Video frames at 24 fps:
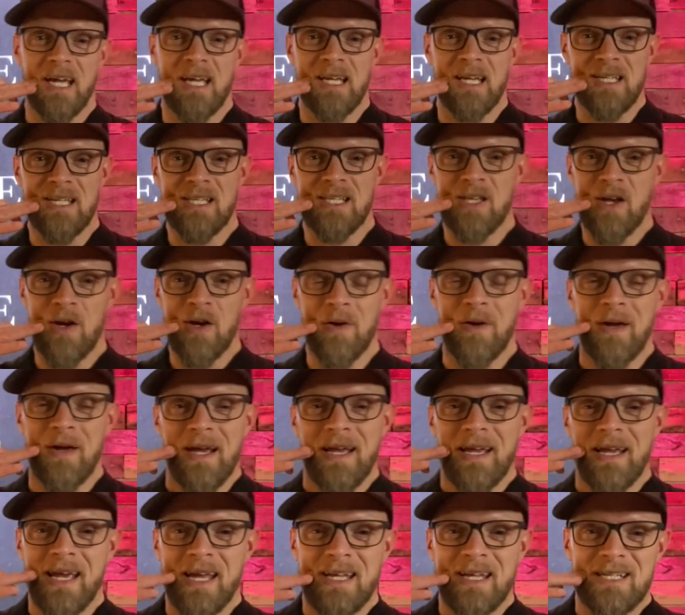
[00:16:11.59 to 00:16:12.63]
And so
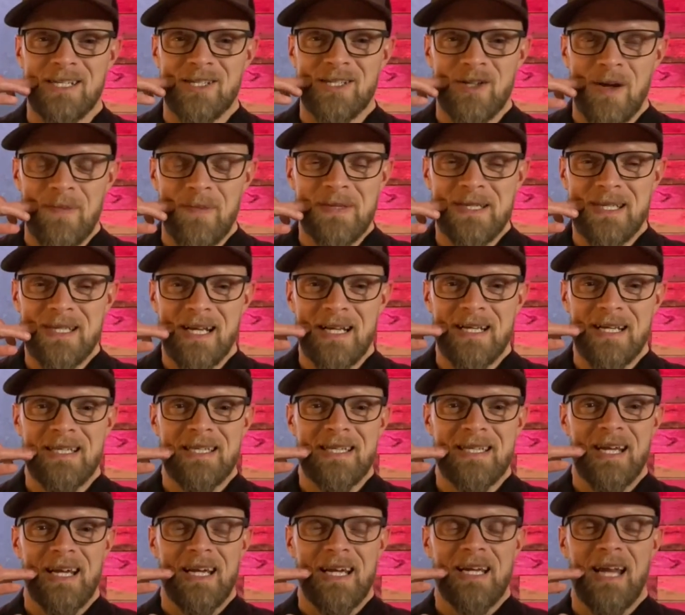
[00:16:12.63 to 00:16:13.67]
he had his drumstick
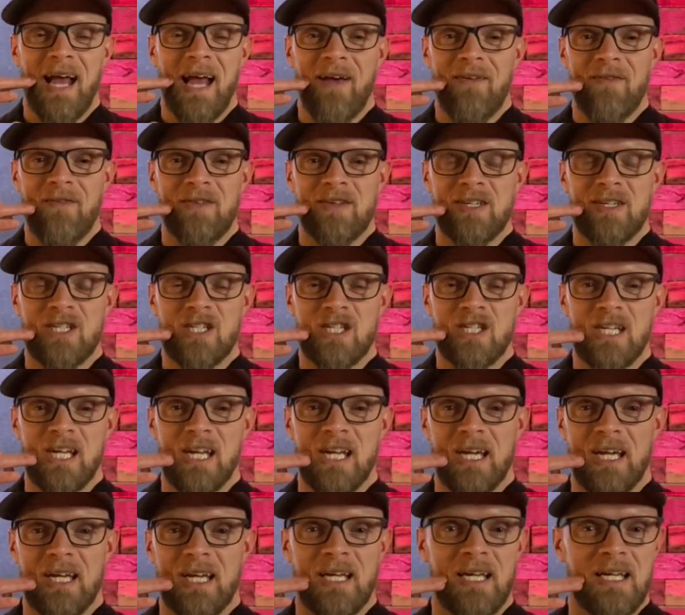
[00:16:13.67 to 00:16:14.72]
sticking out of his
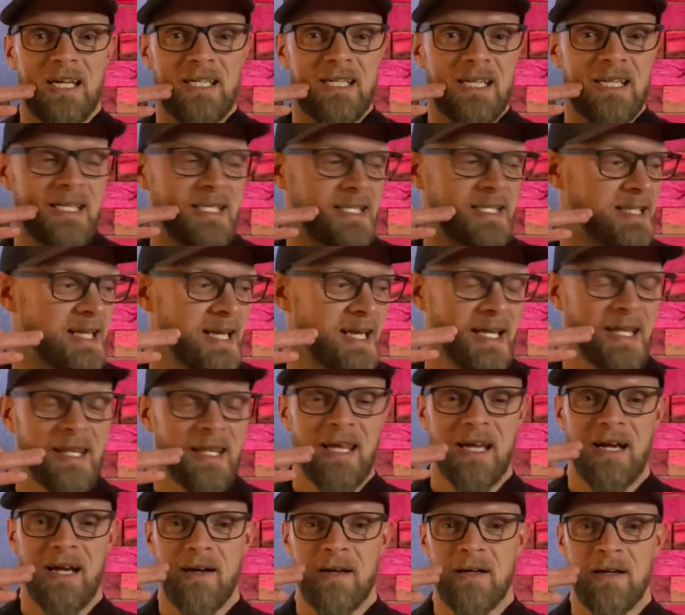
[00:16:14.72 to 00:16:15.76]
cheek, and he's just sitting
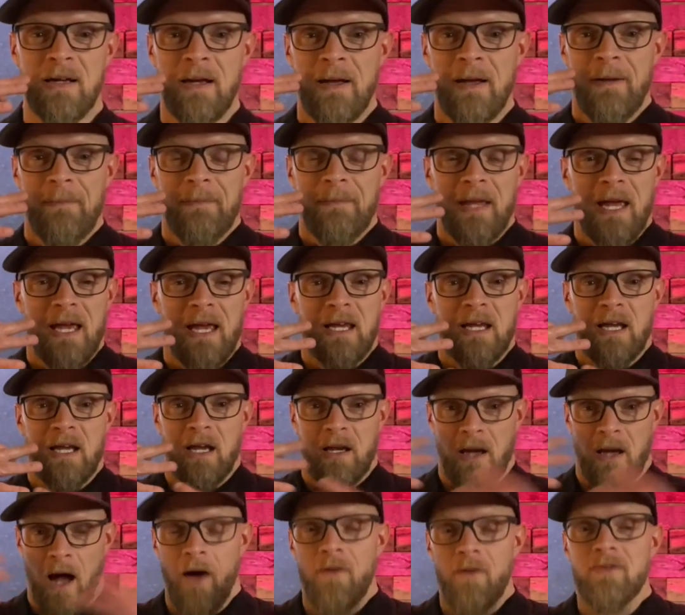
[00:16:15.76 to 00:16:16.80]
there
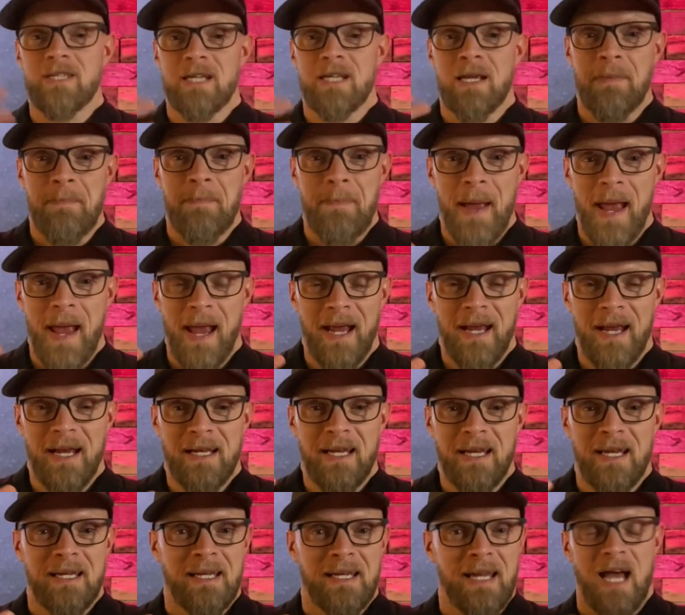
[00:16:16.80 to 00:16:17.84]
and obviously in pain
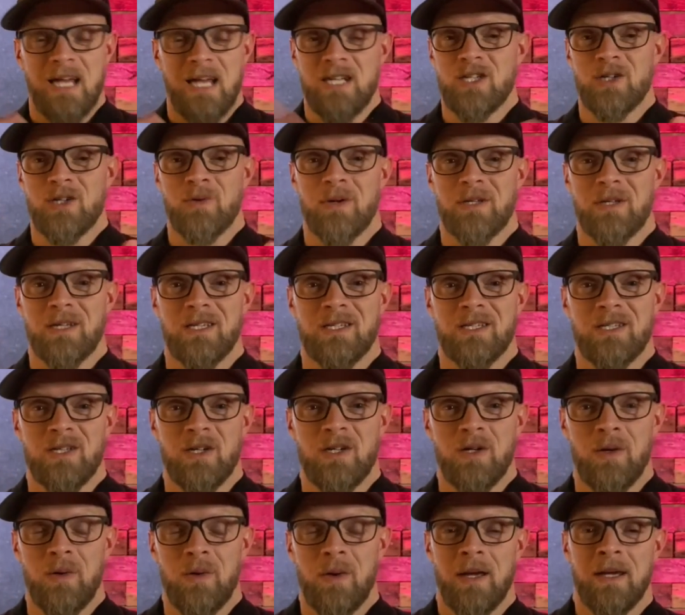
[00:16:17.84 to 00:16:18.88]
and not sure what to
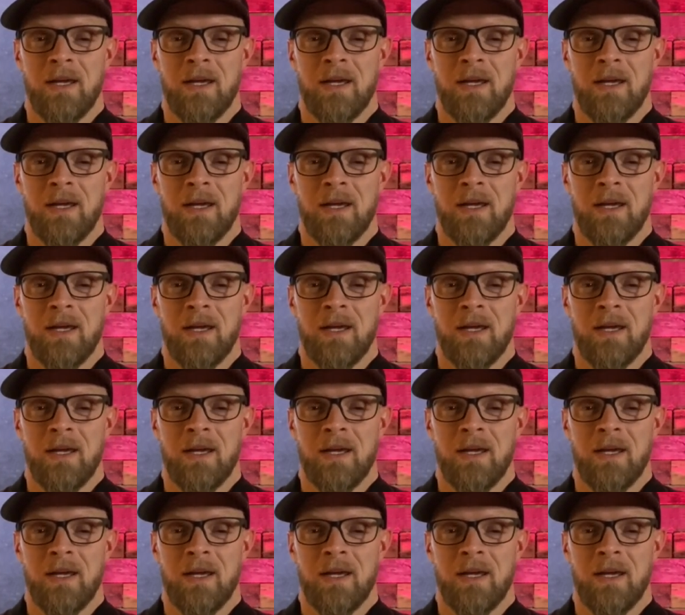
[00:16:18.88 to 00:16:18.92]
do.